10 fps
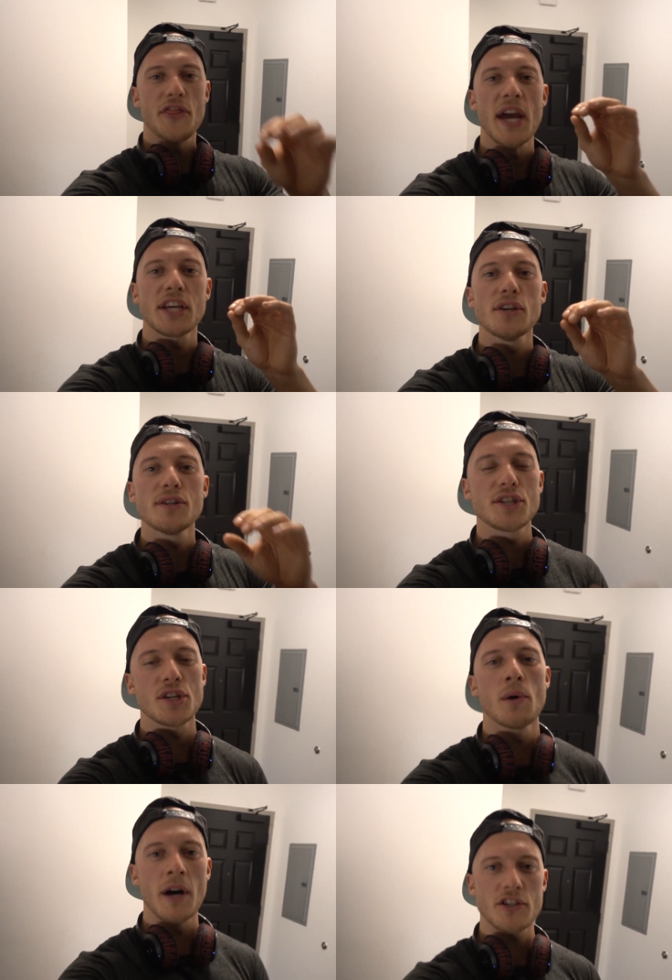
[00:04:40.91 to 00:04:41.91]
Thank you
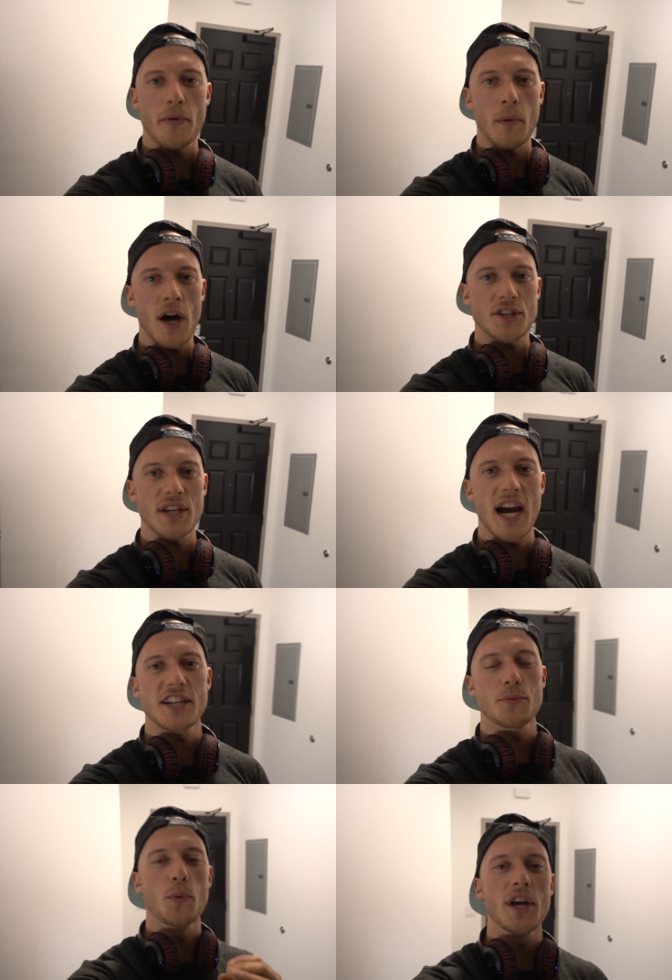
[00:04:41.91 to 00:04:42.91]
so much for watching,
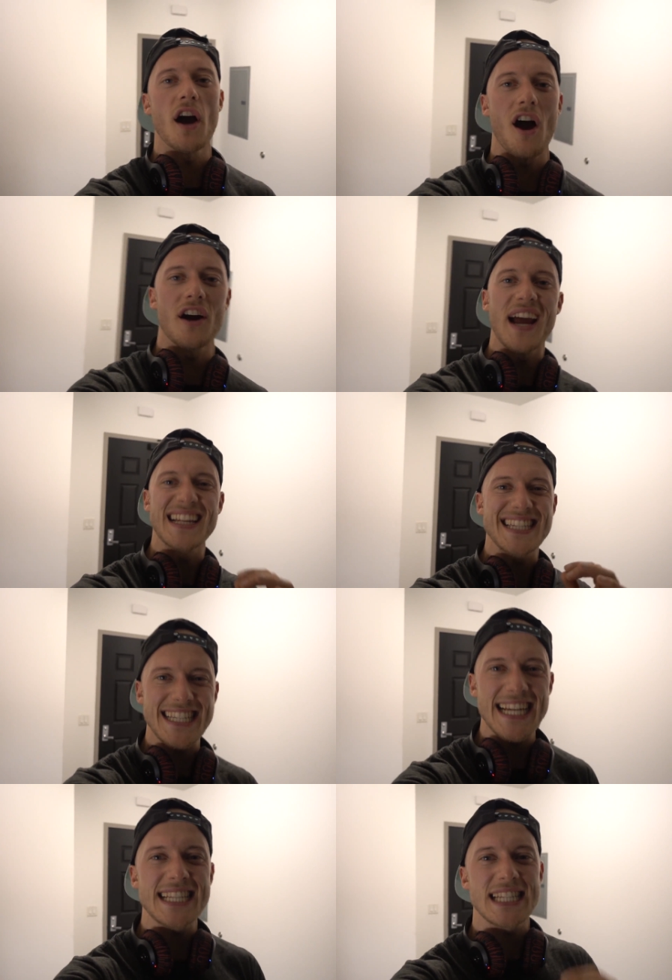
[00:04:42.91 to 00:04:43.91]
guys. We are at
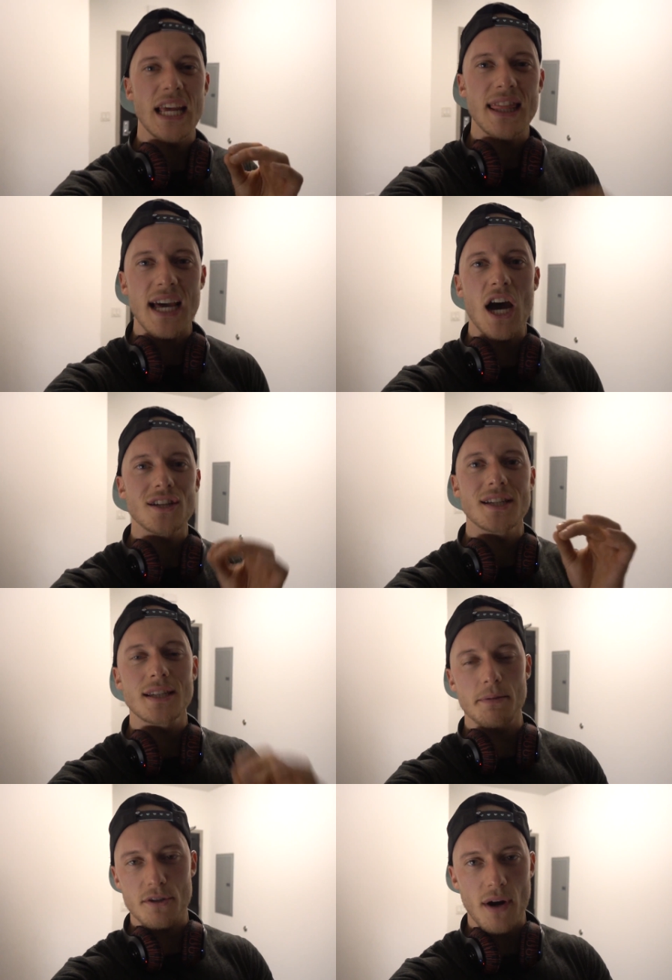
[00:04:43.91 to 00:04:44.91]
sixty thousand
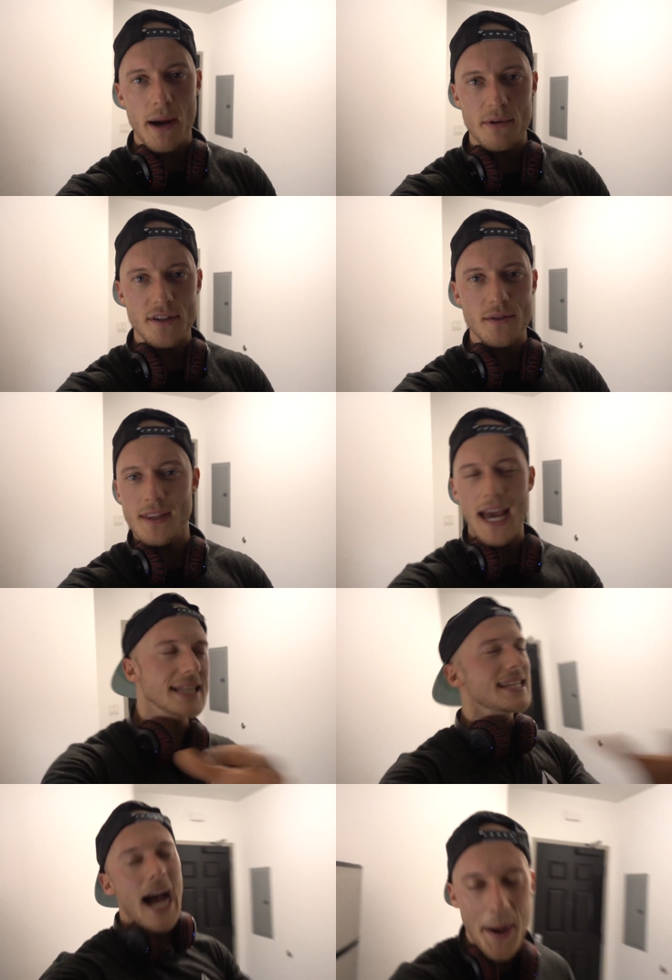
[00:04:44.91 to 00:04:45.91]
subscribers.
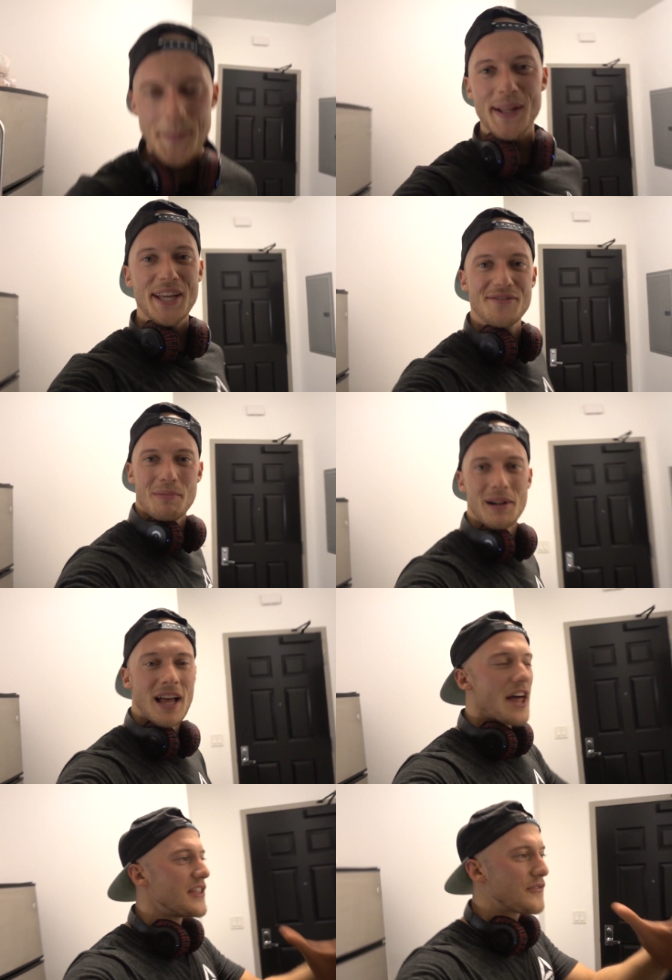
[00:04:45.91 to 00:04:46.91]
That's
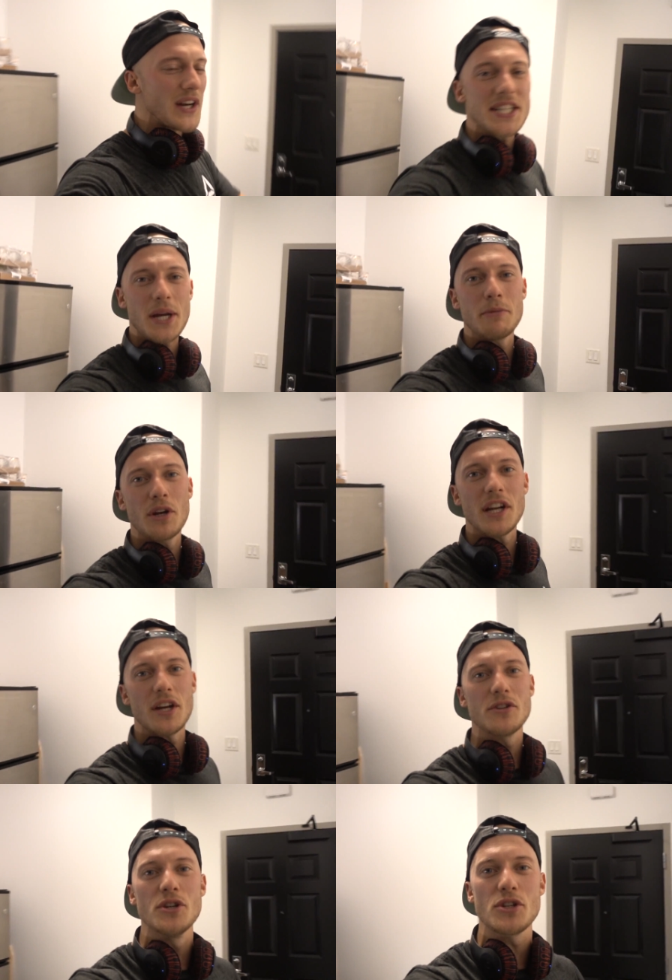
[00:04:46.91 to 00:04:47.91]
unbelievable. The fitness
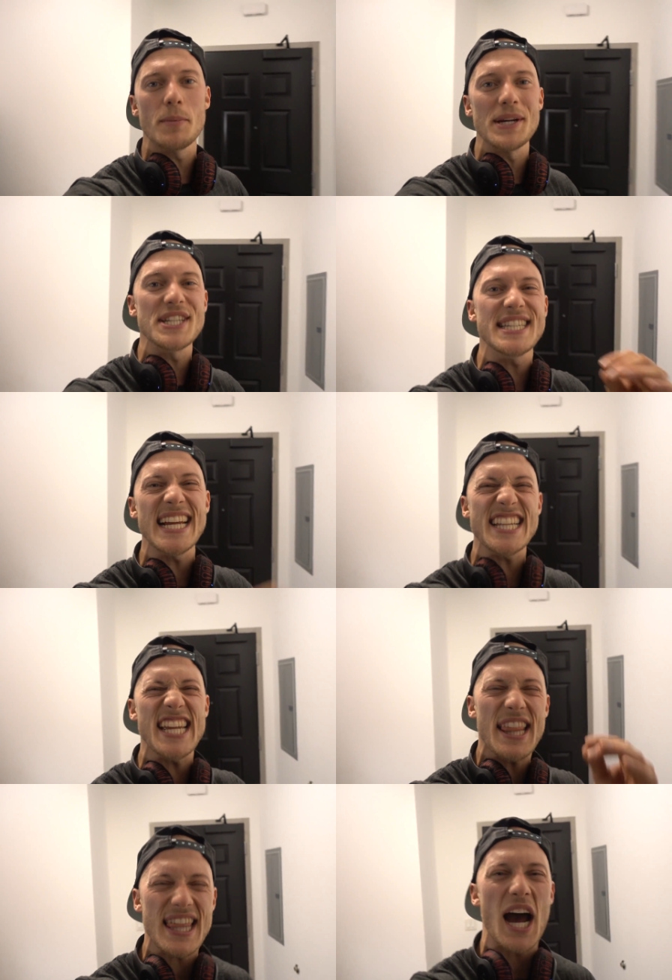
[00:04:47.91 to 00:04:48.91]
community on YouTube is
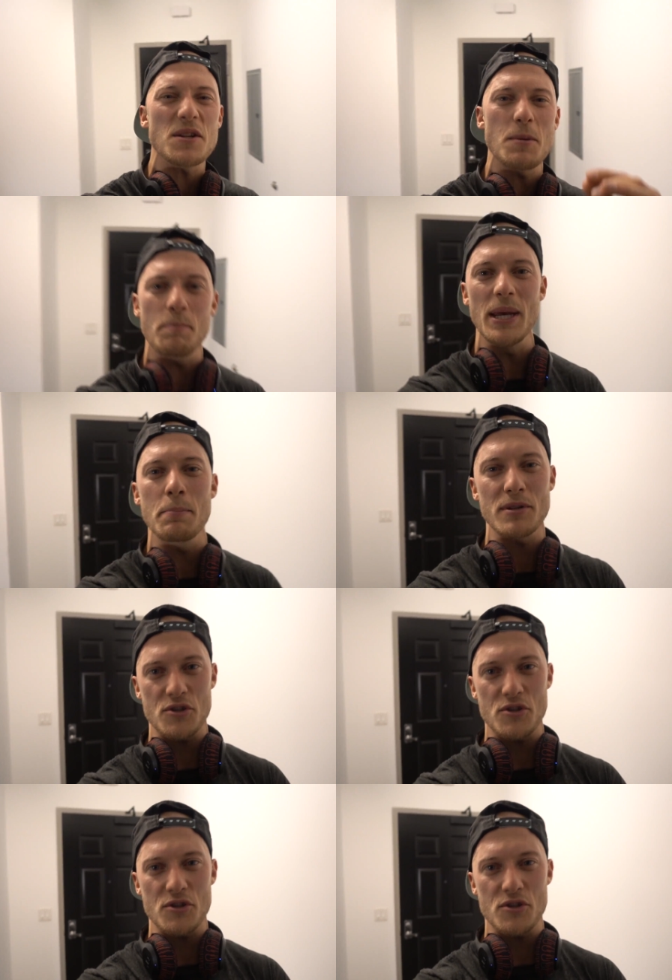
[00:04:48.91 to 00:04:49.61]
sixty thousand people